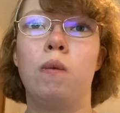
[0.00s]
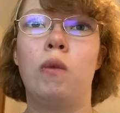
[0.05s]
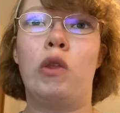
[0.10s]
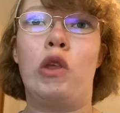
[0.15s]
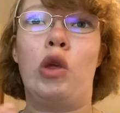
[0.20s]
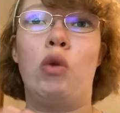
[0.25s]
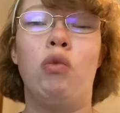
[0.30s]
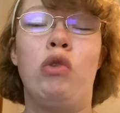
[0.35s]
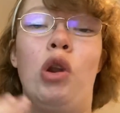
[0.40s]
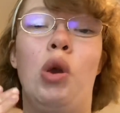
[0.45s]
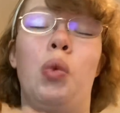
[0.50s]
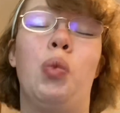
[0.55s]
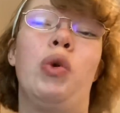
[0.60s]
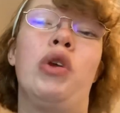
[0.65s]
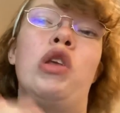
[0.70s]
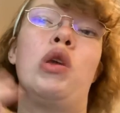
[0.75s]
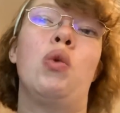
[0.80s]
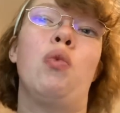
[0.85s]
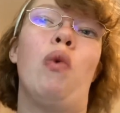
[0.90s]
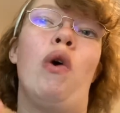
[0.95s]
you know what
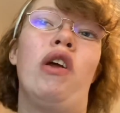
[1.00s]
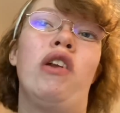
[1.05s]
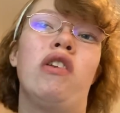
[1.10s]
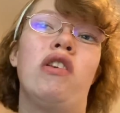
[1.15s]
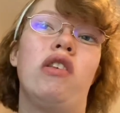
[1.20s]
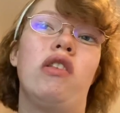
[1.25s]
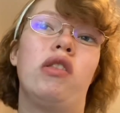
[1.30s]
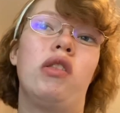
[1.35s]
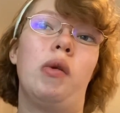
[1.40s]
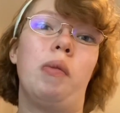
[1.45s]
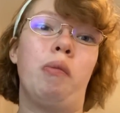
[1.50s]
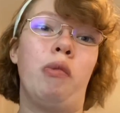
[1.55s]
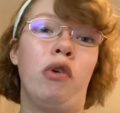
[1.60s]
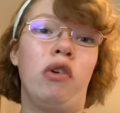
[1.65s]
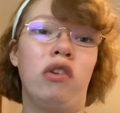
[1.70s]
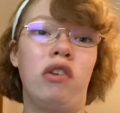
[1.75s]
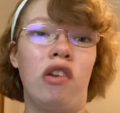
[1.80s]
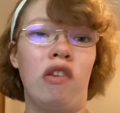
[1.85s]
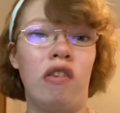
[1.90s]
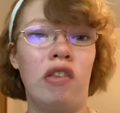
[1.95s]
you want the
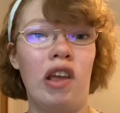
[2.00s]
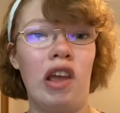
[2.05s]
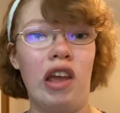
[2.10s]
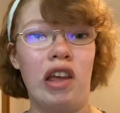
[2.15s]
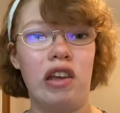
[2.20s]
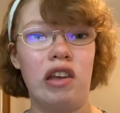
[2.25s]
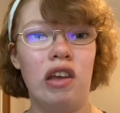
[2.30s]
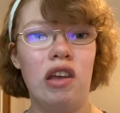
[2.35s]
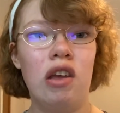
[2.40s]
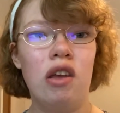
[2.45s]
book to say.